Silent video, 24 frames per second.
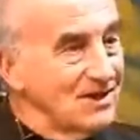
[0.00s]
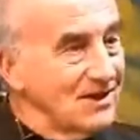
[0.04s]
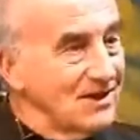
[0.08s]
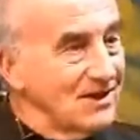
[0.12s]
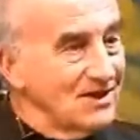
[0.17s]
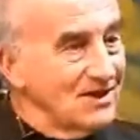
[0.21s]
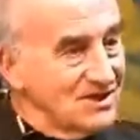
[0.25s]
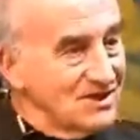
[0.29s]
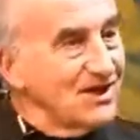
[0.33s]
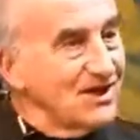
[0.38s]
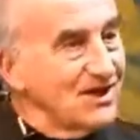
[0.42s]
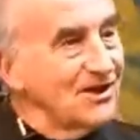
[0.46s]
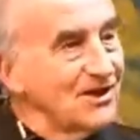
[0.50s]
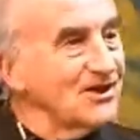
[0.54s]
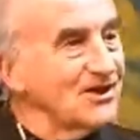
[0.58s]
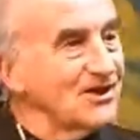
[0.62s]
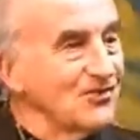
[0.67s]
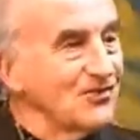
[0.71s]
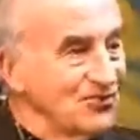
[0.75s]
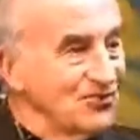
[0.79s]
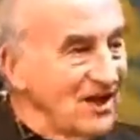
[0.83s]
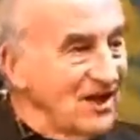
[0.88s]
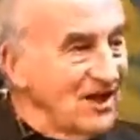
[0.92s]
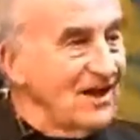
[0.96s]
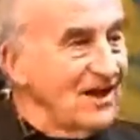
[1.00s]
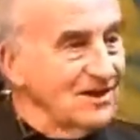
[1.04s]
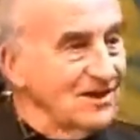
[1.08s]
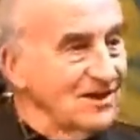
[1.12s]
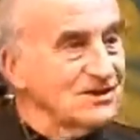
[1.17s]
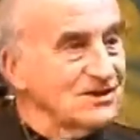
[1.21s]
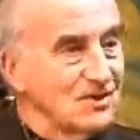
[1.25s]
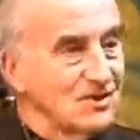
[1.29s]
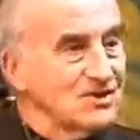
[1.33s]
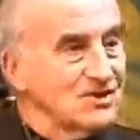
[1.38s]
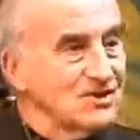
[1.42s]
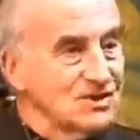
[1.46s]
I ski on the flat as
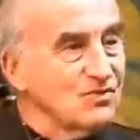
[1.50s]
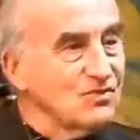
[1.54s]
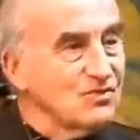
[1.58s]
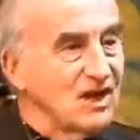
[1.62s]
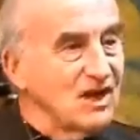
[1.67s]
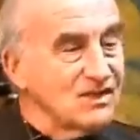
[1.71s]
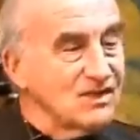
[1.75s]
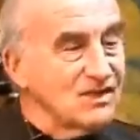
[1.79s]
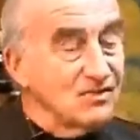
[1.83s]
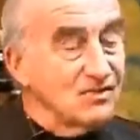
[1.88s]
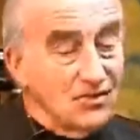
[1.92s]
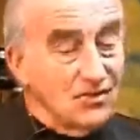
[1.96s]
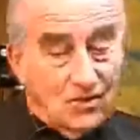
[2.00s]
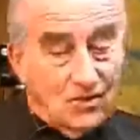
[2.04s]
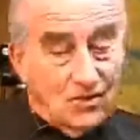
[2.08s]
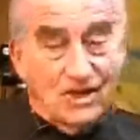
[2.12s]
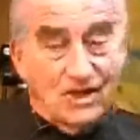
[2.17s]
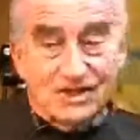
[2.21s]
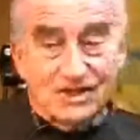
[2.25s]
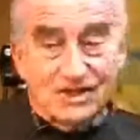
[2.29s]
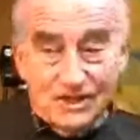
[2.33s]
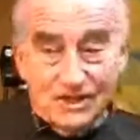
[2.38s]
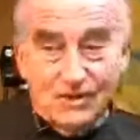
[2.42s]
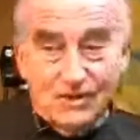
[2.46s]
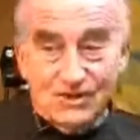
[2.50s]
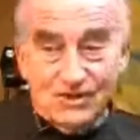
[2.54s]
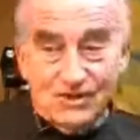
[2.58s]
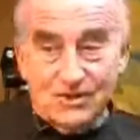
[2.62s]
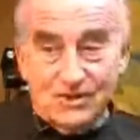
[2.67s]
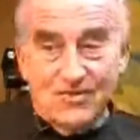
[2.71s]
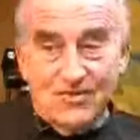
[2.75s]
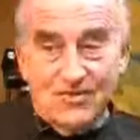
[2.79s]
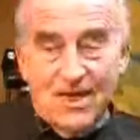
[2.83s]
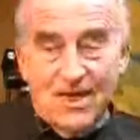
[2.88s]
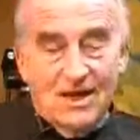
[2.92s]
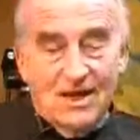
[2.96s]
much as possible, or I snowshoe.
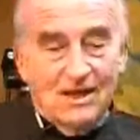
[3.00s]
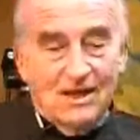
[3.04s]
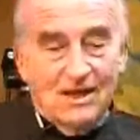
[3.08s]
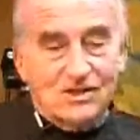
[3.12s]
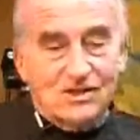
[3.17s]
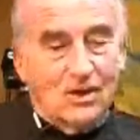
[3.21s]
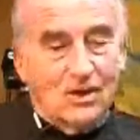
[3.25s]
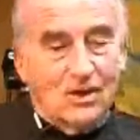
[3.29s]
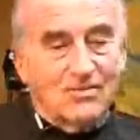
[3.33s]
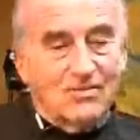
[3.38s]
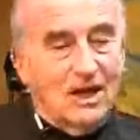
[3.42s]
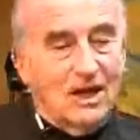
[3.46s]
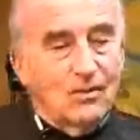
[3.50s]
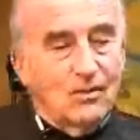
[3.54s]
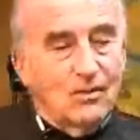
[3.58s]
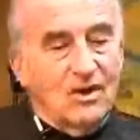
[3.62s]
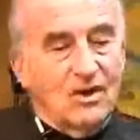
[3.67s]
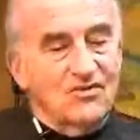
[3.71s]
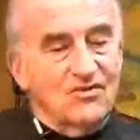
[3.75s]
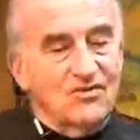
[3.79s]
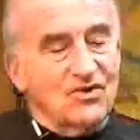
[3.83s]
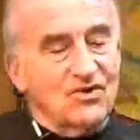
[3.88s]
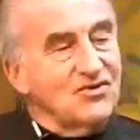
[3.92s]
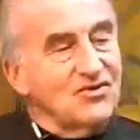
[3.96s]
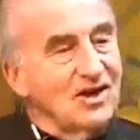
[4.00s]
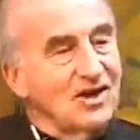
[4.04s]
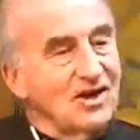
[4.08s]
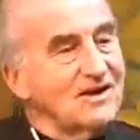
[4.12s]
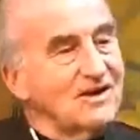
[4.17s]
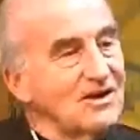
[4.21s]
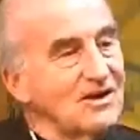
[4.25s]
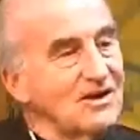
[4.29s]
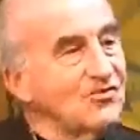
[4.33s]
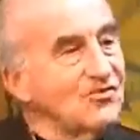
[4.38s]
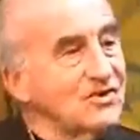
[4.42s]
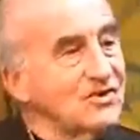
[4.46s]
So I'm not one for
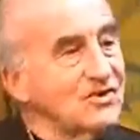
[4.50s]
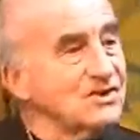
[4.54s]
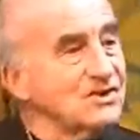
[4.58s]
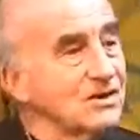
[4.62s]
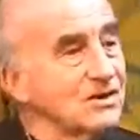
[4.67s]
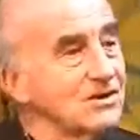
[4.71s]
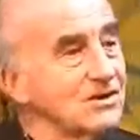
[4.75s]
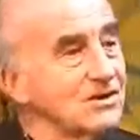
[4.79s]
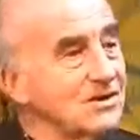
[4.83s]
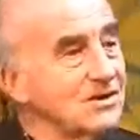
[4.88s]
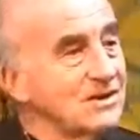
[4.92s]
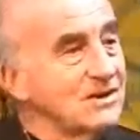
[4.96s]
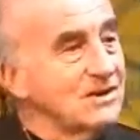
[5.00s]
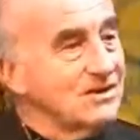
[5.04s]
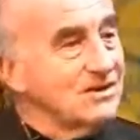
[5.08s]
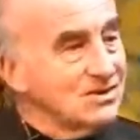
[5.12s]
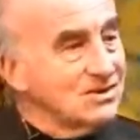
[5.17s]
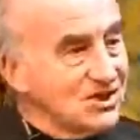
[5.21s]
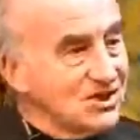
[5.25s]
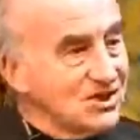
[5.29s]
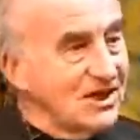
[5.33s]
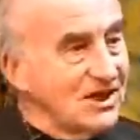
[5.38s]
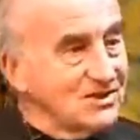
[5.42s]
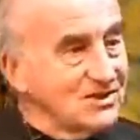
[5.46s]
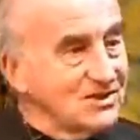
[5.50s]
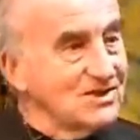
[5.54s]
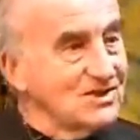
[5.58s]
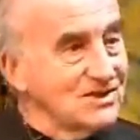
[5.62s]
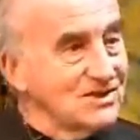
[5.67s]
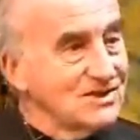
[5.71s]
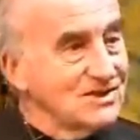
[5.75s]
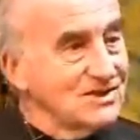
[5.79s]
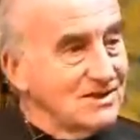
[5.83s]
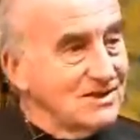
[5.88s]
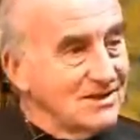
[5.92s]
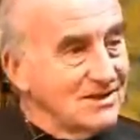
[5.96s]
taking physical chances.
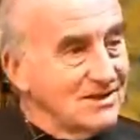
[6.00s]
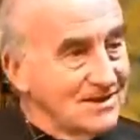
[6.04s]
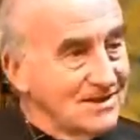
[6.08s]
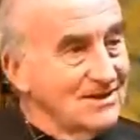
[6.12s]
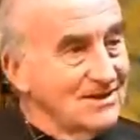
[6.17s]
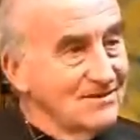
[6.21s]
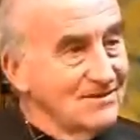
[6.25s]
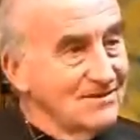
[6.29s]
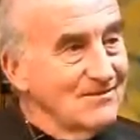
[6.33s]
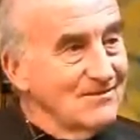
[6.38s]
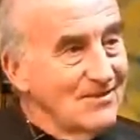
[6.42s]
Okay?